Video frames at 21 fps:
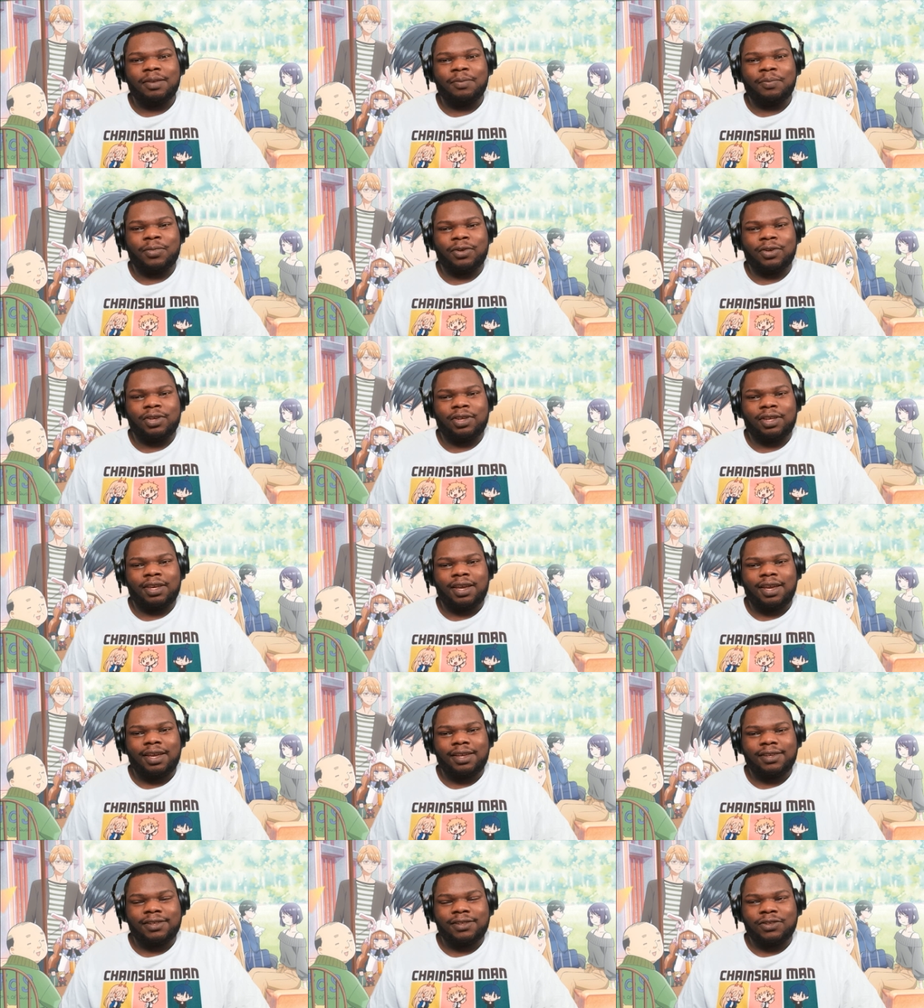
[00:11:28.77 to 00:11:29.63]
But
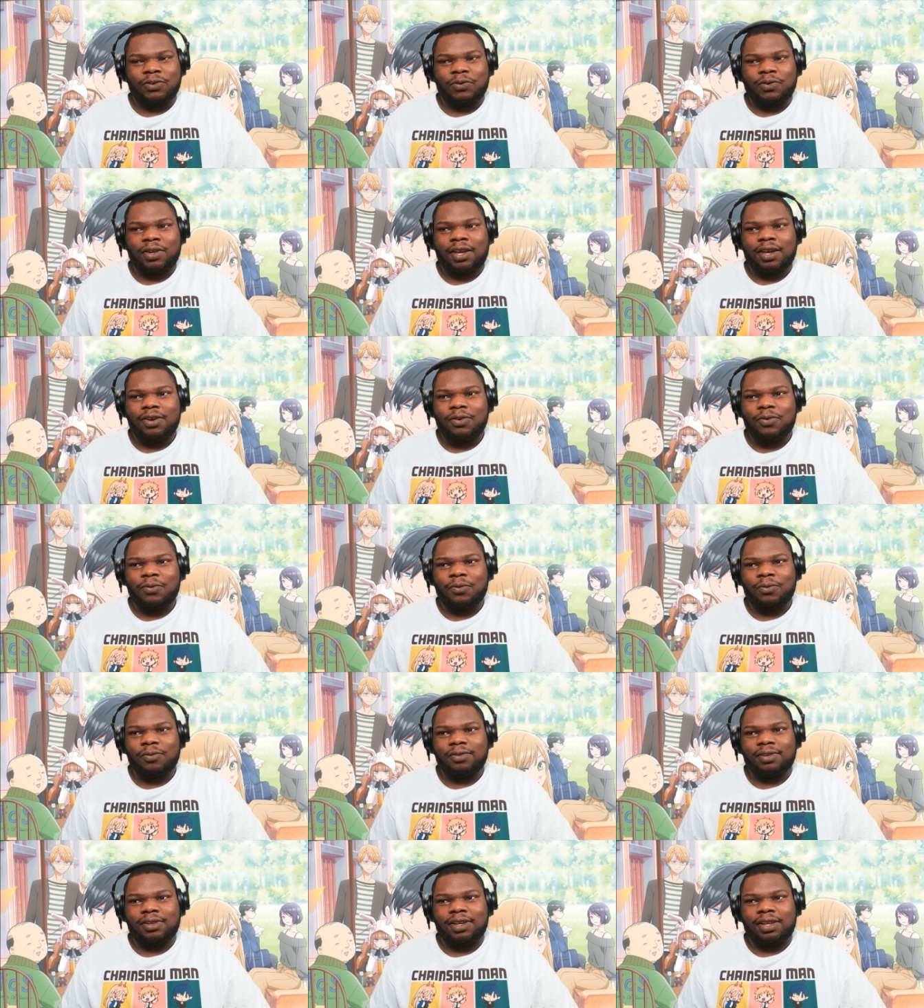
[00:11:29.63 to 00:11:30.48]
yeah, so
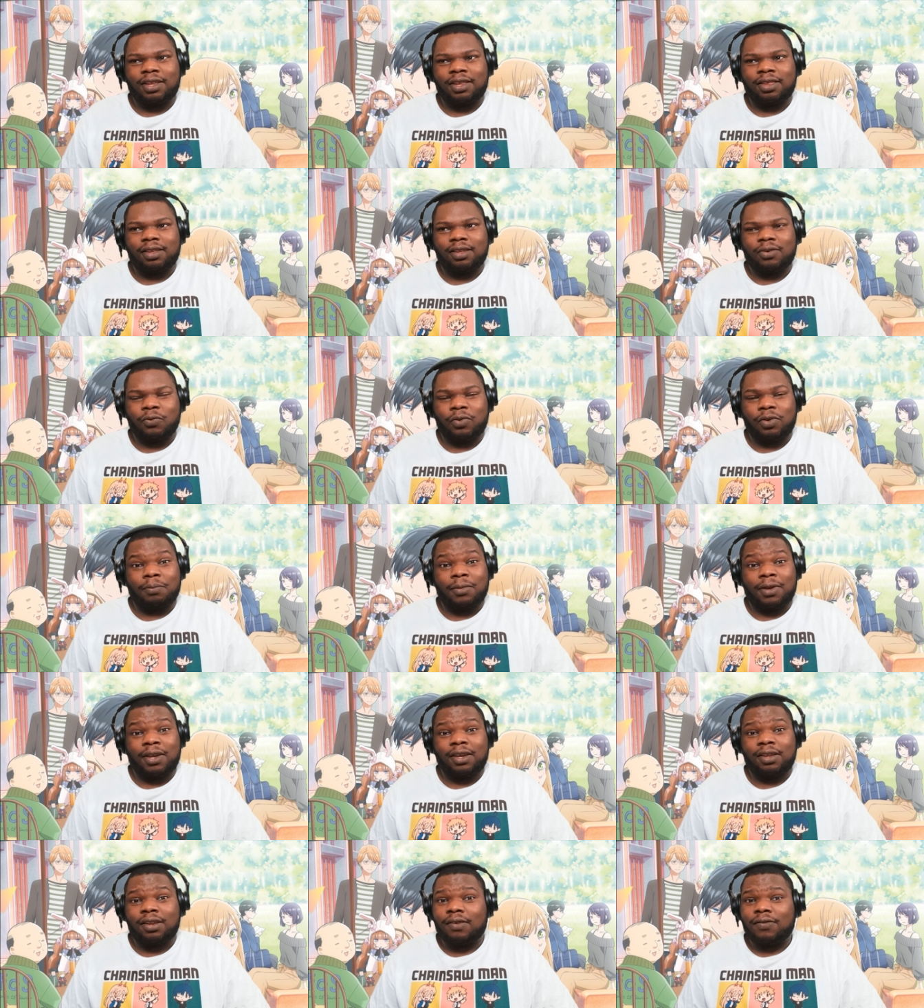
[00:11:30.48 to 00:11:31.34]
now I think we
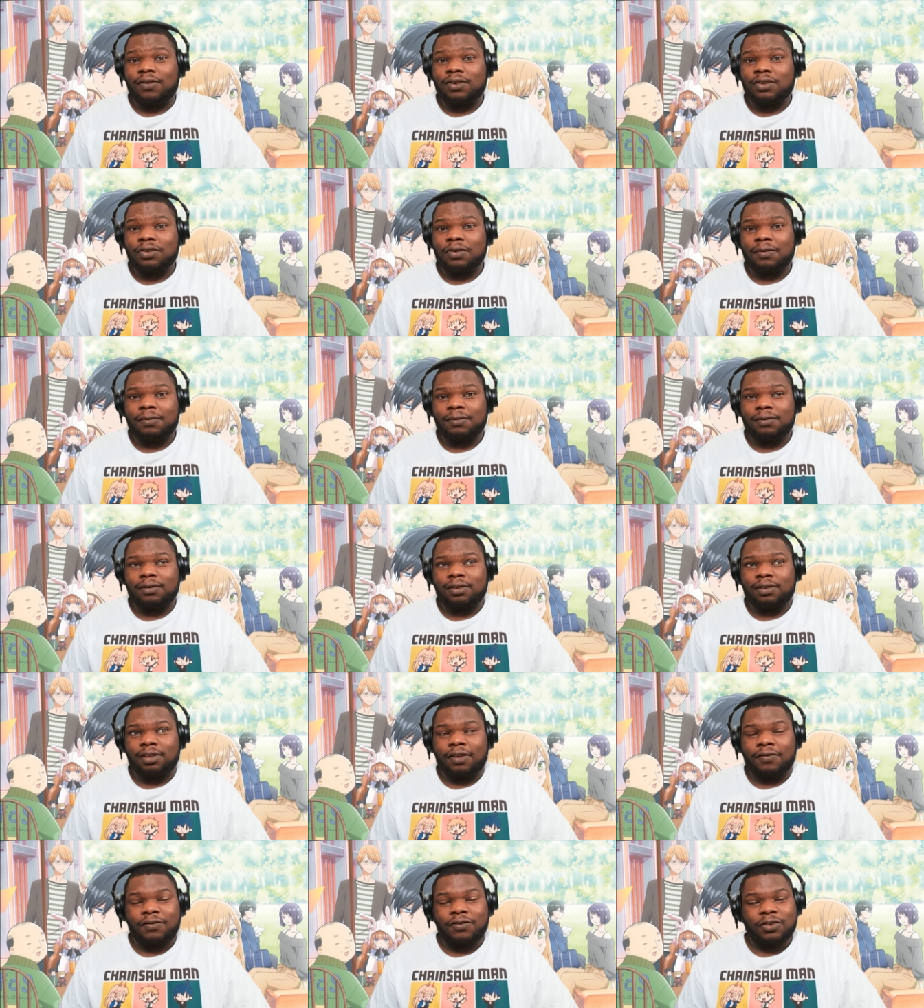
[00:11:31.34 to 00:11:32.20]
might have a tro-
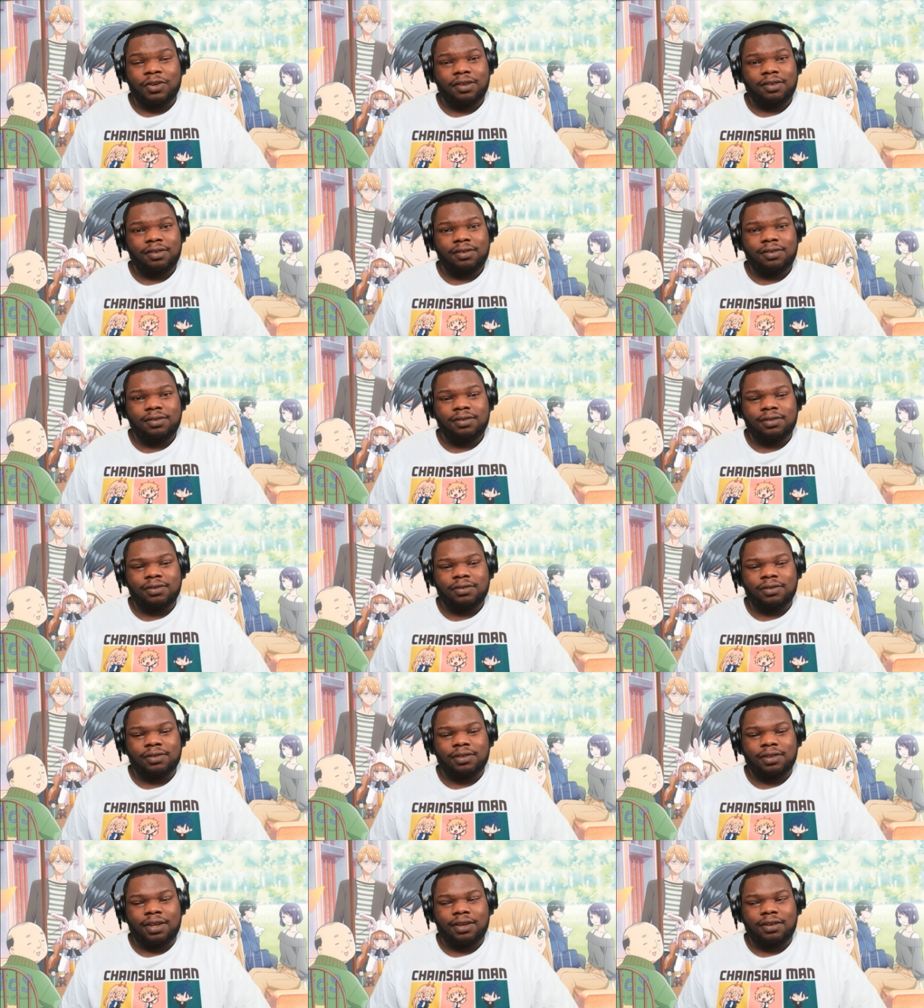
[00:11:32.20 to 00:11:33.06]
love triangle.
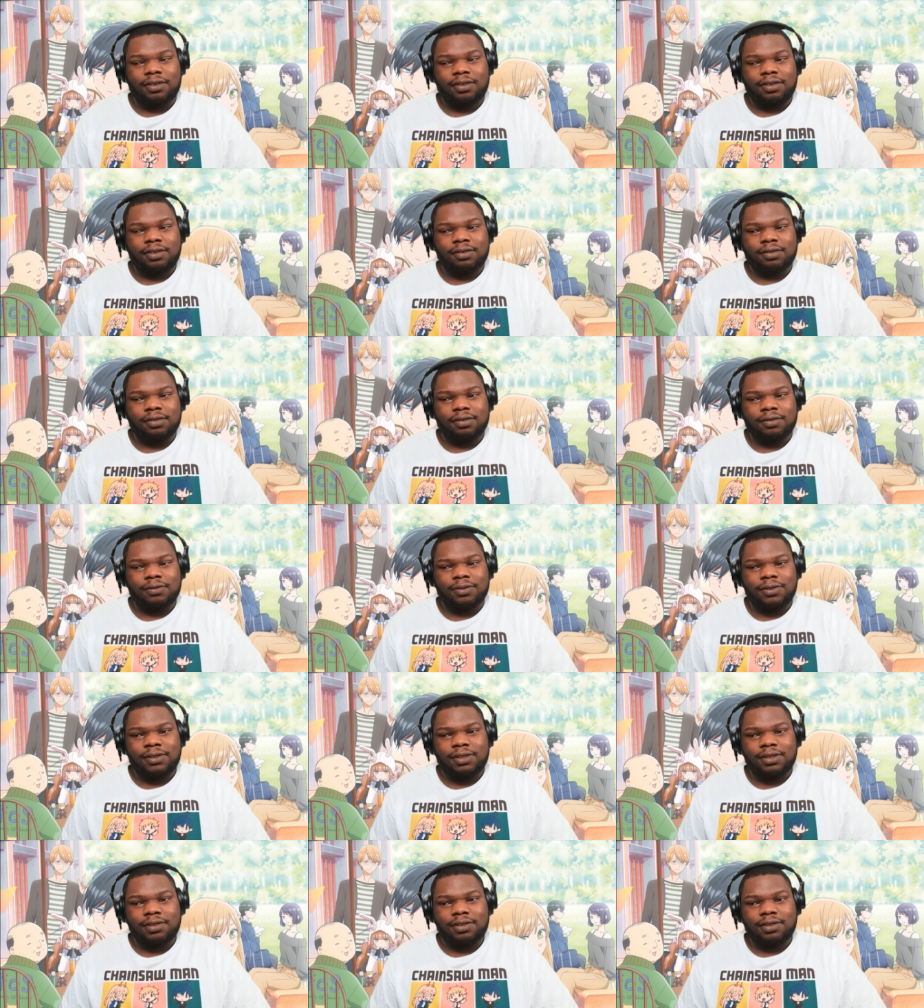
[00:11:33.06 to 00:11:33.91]
I don't know. We'll
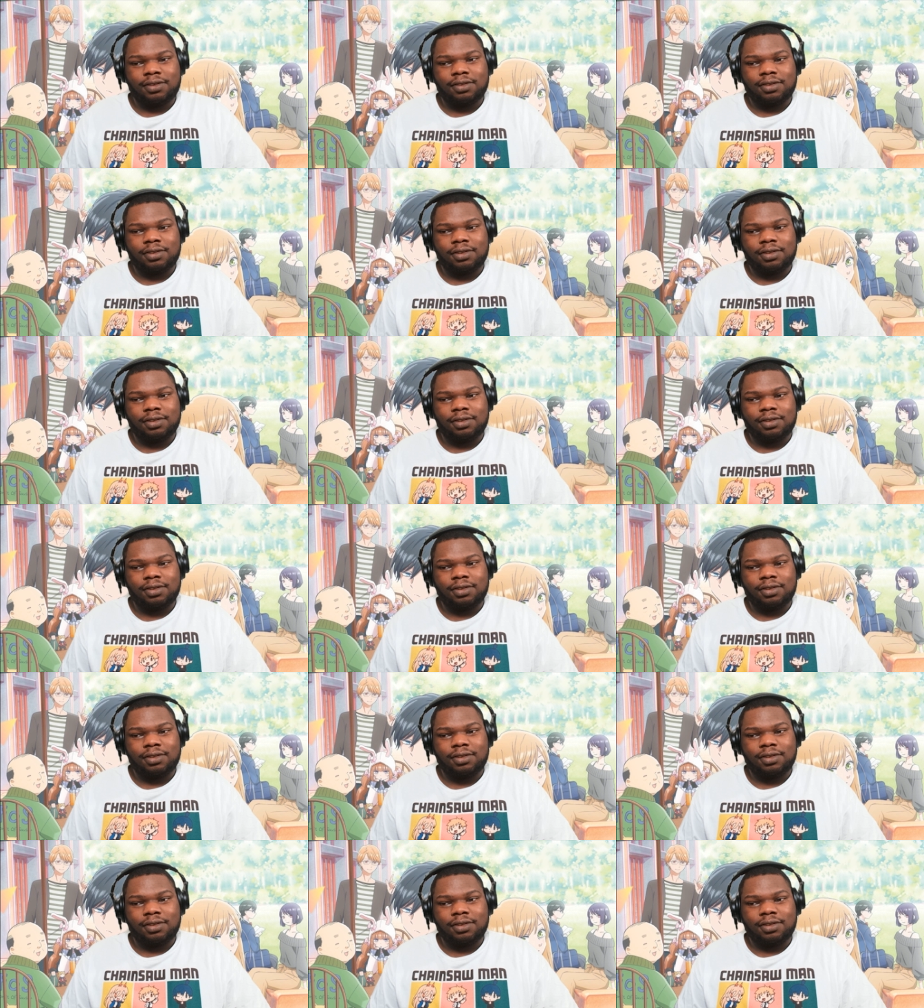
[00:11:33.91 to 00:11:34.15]
see